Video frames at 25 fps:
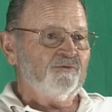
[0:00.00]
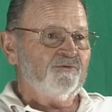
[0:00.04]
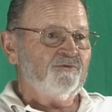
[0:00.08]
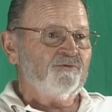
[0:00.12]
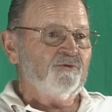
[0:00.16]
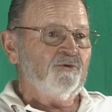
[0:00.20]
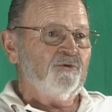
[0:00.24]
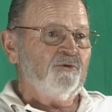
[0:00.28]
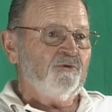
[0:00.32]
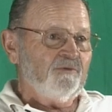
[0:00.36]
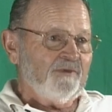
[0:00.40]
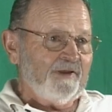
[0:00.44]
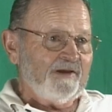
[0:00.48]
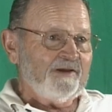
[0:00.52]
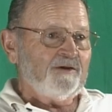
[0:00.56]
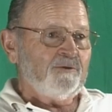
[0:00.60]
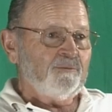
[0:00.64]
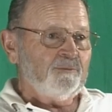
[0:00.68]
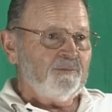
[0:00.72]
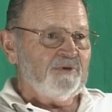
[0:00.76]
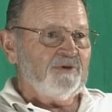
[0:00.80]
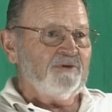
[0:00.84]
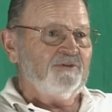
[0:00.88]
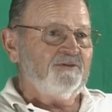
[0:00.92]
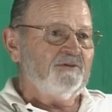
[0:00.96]
still like a
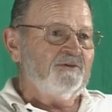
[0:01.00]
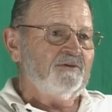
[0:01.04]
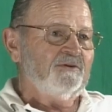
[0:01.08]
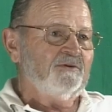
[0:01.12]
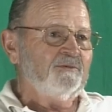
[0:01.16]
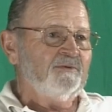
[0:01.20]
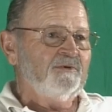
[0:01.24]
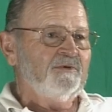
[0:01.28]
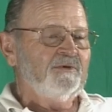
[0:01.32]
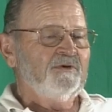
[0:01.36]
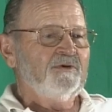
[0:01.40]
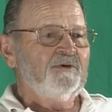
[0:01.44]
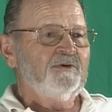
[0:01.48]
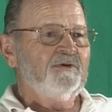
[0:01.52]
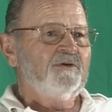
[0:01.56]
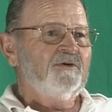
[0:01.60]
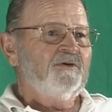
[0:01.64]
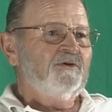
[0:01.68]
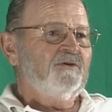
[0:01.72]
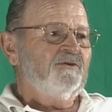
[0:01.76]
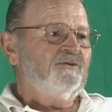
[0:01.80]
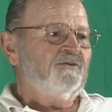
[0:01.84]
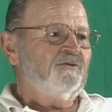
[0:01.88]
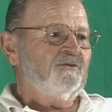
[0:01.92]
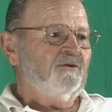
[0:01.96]
B team.
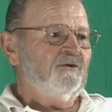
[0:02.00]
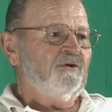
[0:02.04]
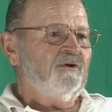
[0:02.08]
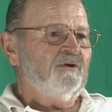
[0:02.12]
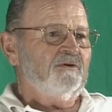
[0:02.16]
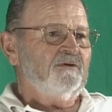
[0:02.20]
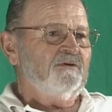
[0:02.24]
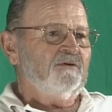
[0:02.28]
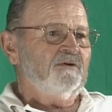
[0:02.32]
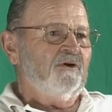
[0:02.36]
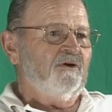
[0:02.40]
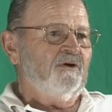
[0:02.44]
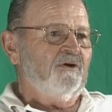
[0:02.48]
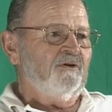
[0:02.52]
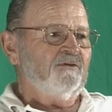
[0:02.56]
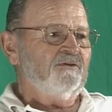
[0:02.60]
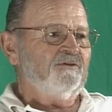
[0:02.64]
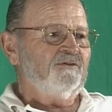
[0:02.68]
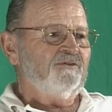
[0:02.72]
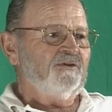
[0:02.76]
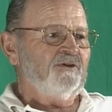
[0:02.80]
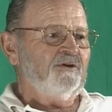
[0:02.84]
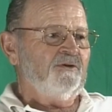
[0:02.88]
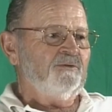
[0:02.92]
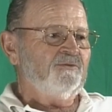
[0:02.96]
So all the
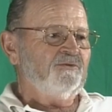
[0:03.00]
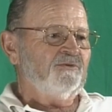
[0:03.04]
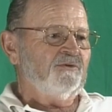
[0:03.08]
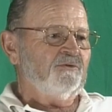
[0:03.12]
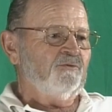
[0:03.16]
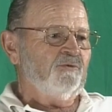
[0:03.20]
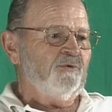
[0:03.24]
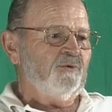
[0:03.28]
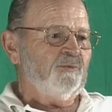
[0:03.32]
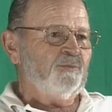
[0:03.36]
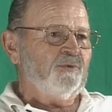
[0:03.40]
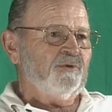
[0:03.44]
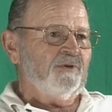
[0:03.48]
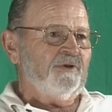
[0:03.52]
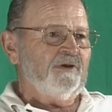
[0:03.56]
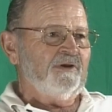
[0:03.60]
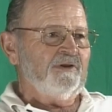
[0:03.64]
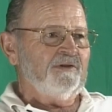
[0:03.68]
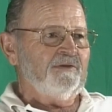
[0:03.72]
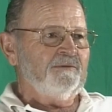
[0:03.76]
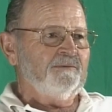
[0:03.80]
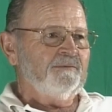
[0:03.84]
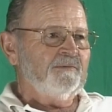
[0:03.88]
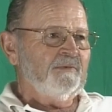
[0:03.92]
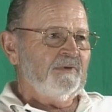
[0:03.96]
teams that we
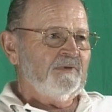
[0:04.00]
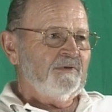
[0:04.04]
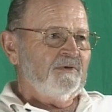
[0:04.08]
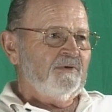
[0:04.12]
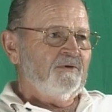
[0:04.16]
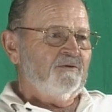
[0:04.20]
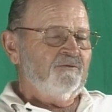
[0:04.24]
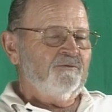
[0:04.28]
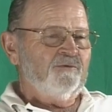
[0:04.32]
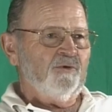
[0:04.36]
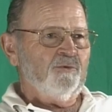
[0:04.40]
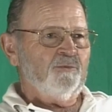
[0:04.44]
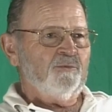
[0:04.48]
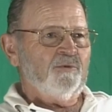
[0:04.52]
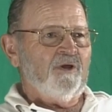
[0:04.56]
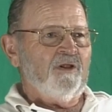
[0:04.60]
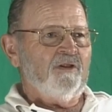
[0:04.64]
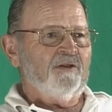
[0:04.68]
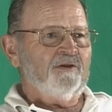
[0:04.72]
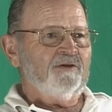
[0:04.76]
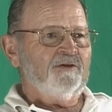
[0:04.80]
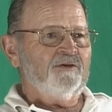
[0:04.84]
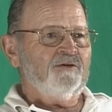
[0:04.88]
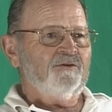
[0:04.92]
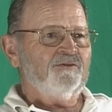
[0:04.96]
played
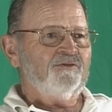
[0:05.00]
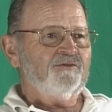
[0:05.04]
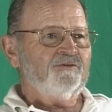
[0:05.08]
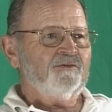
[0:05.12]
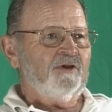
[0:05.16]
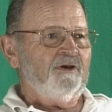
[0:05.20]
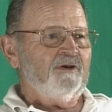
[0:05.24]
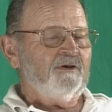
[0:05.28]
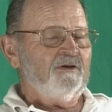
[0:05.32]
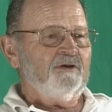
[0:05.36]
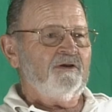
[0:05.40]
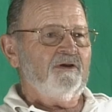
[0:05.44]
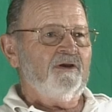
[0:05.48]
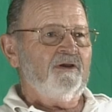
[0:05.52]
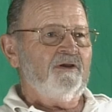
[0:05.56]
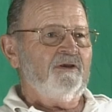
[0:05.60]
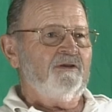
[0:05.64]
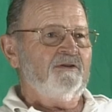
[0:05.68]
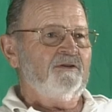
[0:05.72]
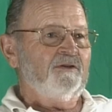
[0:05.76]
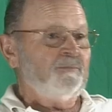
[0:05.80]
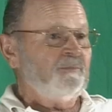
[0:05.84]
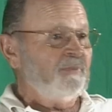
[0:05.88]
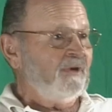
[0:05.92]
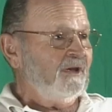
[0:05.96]
football against, like
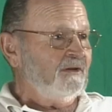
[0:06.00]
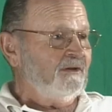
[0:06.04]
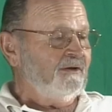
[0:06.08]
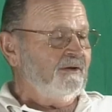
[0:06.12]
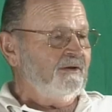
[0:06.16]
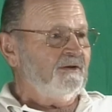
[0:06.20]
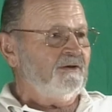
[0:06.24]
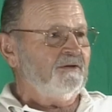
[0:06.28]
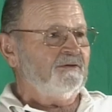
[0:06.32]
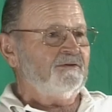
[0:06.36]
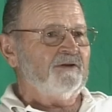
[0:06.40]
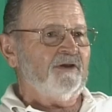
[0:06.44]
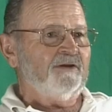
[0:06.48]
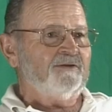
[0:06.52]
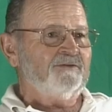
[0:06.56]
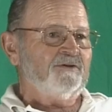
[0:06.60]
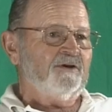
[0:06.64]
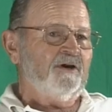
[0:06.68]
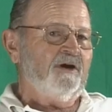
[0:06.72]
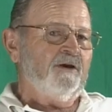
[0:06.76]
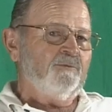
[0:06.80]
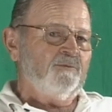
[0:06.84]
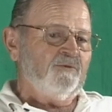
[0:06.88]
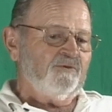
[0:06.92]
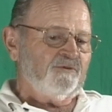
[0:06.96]
the Bay League at that
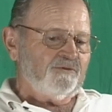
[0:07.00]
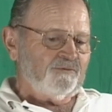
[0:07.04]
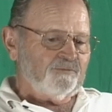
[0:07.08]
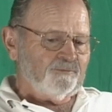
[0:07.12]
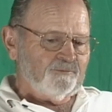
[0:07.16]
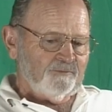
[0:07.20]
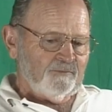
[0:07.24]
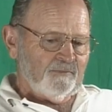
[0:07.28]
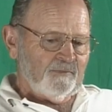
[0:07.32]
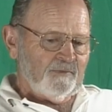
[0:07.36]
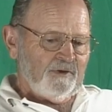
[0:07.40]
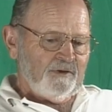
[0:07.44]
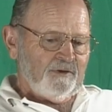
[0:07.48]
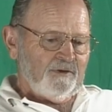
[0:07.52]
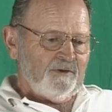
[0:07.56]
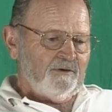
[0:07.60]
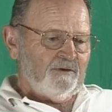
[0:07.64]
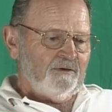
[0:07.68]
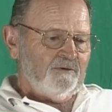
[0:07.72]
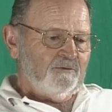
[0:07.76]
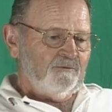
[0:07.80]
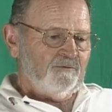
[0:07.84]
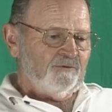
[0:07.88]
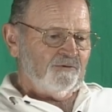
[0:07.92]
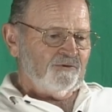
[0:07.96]
time was,
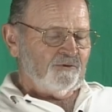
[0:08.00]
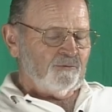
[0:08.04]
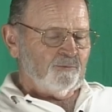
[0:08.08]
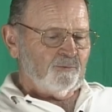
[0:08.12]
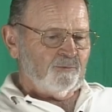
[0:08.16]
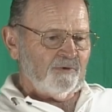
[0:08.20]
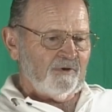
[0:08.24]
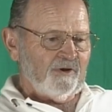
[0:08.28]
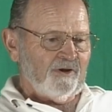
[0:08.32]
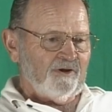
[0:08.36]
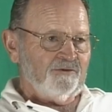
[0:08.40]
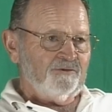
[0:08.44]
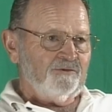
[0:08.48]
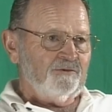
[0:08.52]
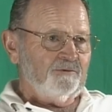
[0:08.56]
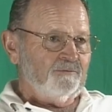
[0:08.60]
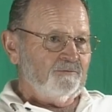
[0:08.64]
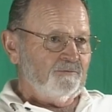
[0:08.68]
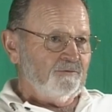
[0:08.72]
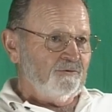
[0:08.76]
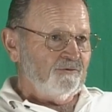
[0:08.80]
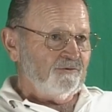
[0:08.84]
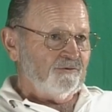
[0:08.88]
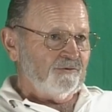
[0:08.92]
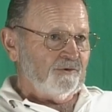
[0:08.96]
was comprised of
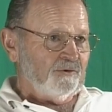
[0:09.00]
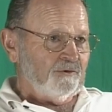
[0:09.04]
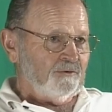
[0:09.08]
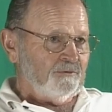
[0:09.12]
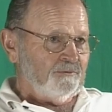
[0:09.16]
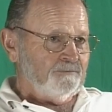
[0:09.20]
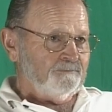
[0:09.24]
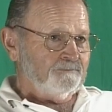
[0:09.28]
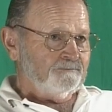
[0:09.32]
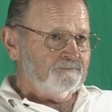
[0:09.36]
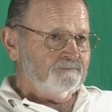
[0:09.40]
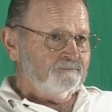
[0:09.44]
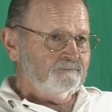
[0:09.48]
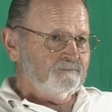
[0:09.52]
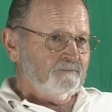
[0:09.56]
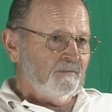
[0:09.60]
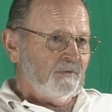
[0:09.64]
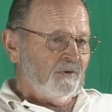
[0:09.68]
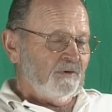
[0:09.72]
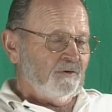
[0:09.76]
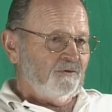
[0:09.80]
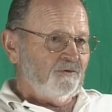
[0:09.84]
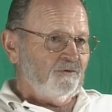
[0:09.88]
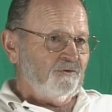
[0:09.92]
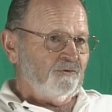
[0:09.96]
Leuzinger,
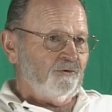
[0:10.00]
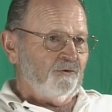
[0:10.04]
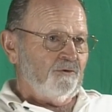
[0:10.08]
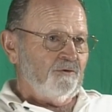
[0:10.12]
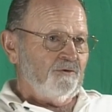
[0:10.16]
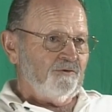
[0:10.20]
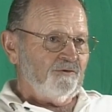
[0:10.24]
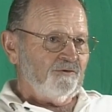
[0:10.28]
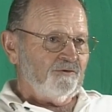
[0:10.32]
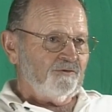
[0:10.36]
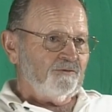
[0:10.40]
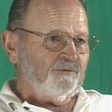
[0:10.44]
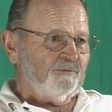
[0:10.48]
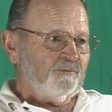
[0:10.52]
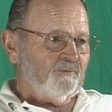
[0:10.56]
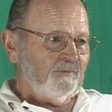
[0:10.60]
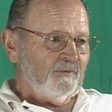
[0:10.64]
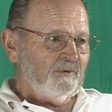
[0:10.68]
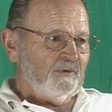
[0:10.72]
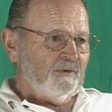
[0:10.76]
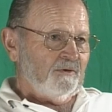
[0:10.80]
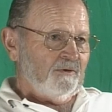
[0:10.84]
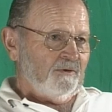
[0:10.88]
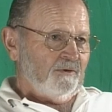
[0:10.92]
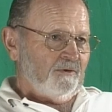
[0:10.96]
Torrance,
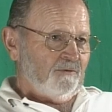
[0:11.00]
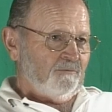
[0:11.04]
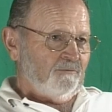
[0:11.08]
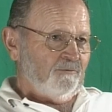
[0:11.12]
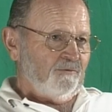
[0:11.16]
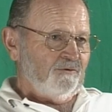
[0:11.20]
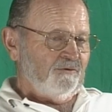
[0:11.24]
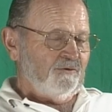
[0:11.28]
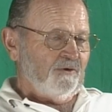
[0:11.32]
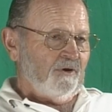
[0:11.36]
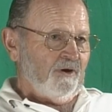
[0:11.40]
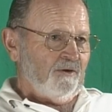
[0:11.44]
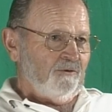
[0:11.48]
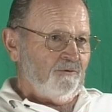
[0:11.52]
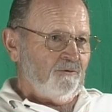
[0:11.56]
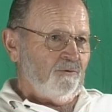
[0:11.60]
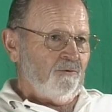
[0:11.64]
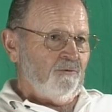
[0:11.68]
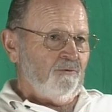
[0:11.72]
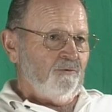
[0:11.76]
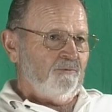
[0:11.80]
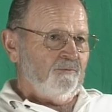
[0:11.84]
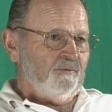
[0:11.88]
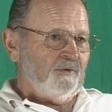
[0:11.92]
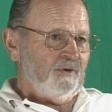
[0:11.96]

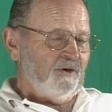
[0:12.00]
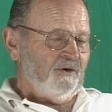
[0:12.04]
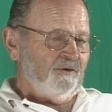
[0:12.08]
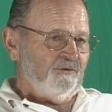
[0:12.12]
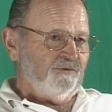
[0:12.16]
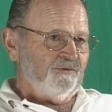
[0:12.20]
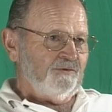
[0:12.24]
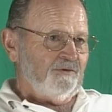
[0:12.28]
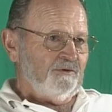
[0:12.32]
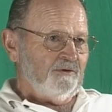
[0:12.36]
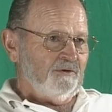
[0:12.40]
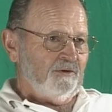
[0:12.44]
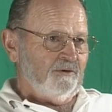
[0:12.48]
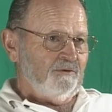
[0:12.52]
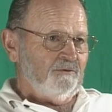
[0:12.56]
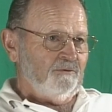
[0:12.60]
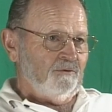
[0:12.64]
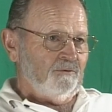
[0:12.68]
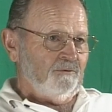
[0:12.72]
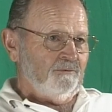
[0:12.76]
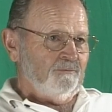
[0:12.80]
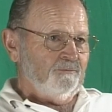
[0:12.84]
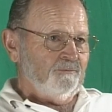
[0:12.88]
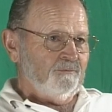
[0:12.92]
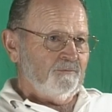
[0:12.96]
Redondo, El
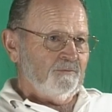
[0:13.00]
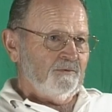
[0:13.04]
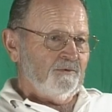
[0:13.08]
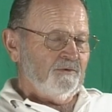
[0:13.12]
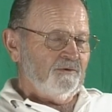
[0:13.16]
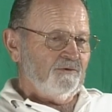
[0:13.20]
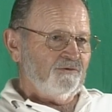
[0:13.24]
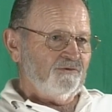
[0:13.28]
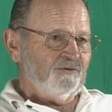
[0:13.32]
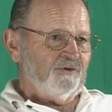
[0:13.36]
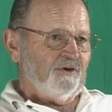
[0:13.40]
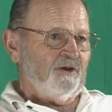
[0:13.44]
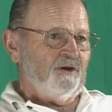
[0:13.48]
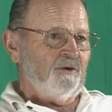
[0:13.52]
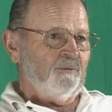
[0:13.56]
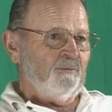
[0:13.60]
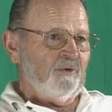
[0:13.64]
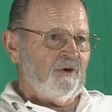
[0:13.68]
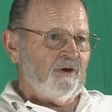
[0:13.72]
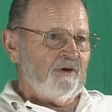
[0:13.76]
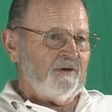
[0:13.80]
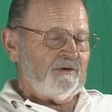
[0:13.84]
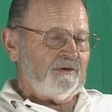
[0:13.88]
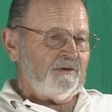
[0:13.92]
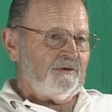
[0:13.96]
Segundo, Santa
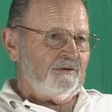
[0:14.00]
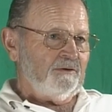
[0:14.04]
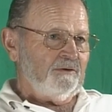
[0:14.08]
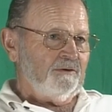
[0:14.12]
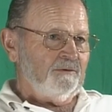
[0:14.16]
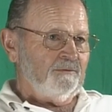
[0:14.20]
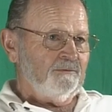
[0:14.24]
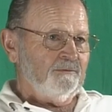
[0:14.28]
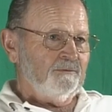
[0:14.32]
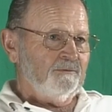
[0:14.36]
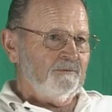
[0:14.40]
Monica,